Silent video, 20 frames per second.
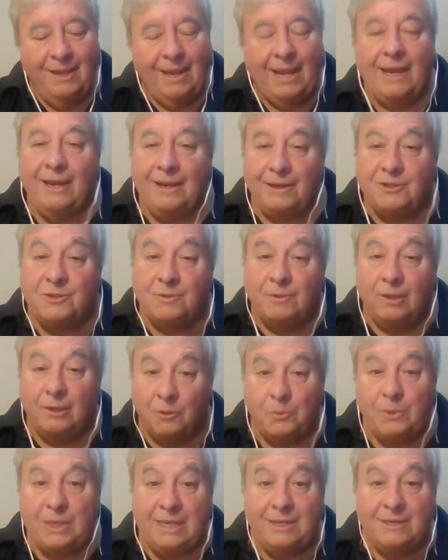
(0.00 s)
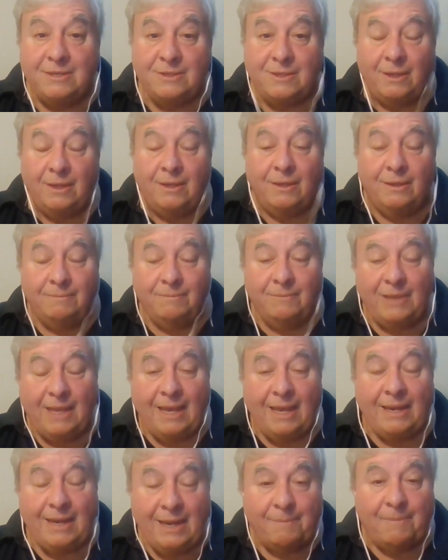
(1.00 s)
And Louise
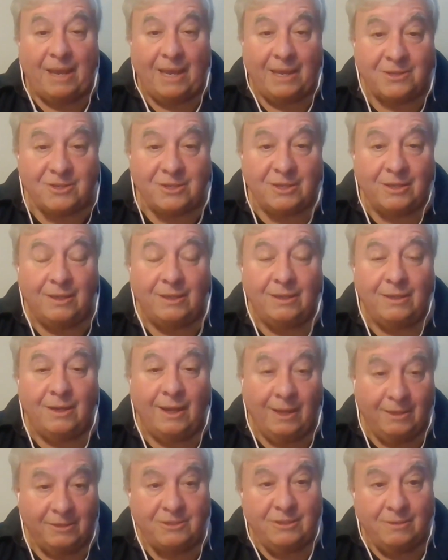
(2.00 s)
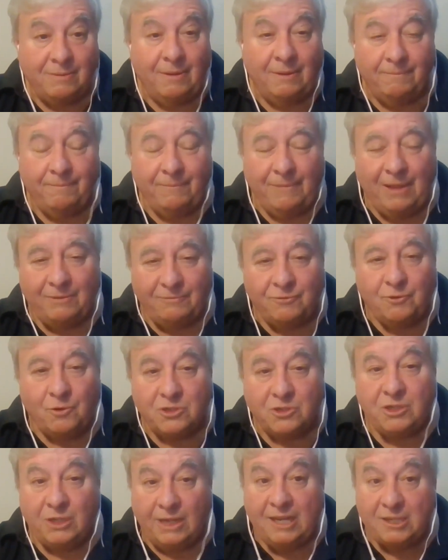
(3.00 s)
had MS and
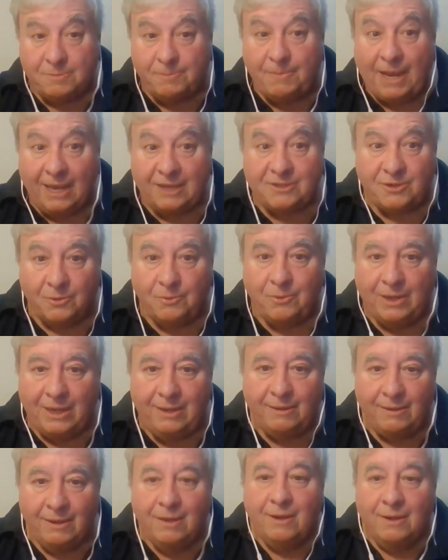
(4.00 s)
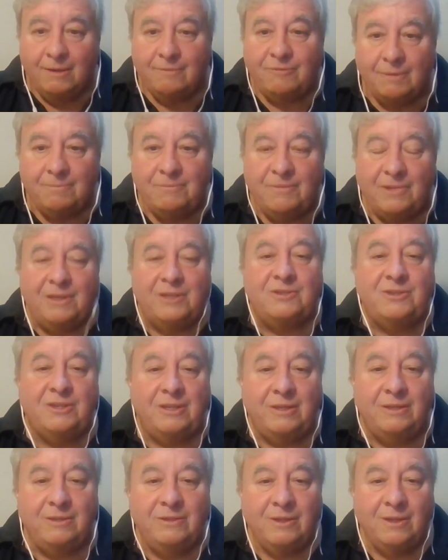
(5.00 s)
unfortunately has passed away from the
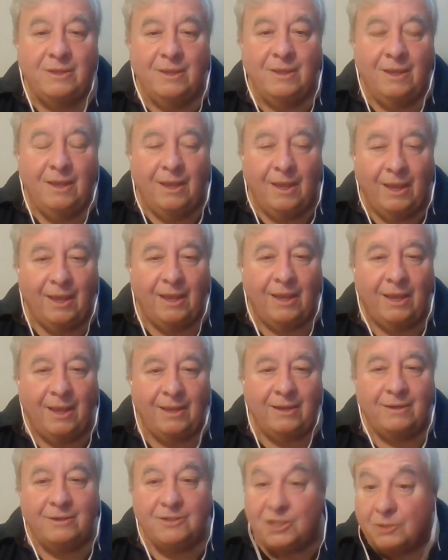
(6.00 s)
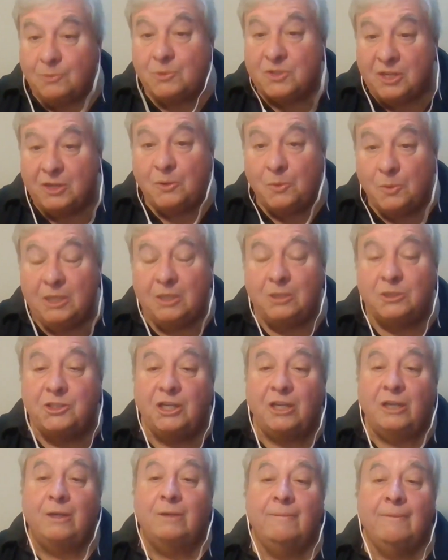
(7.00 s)
disease. And she was in a
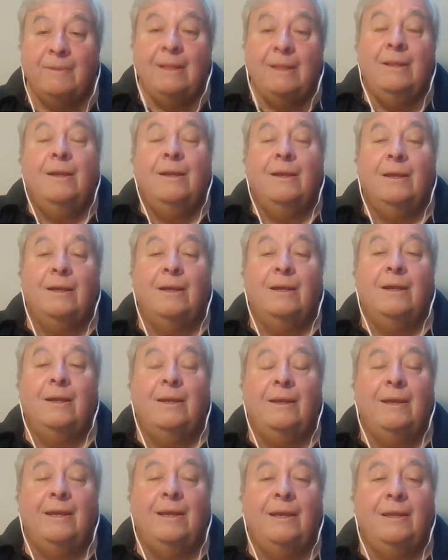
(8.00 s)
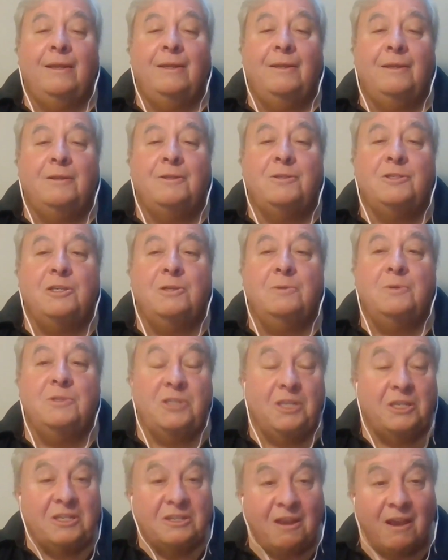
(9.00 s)
wheelchair. And she
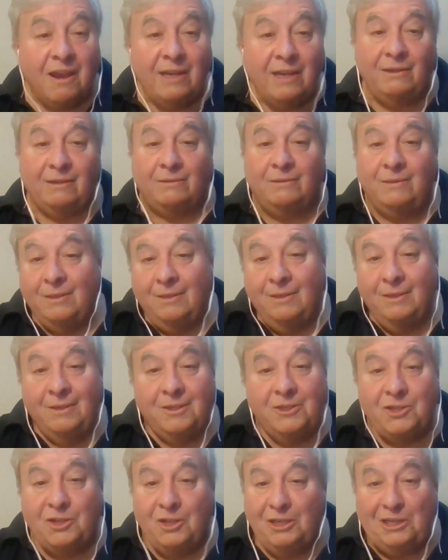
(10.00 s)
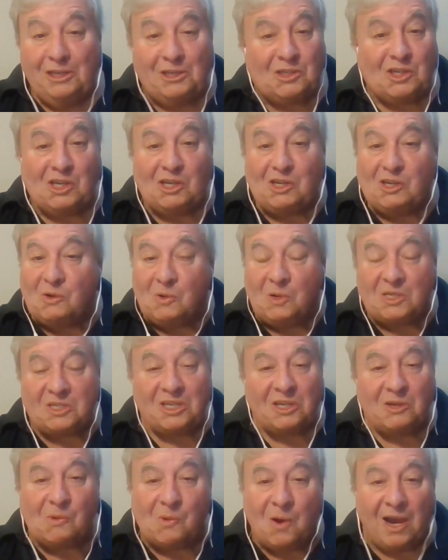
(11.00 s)
was a designer. She knew what
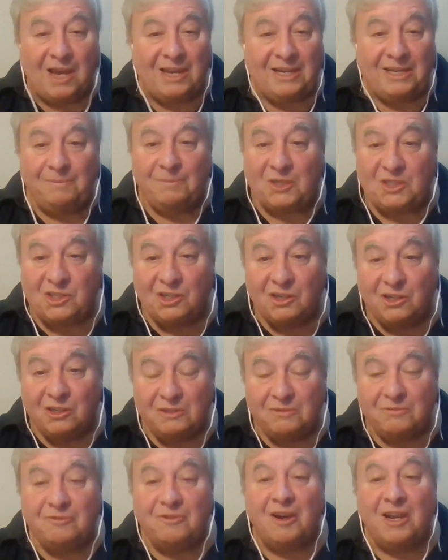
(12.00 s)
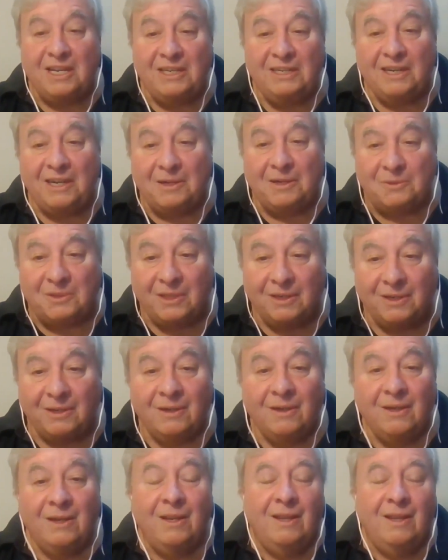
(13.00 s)
she wanted, but she couldn't find it out there.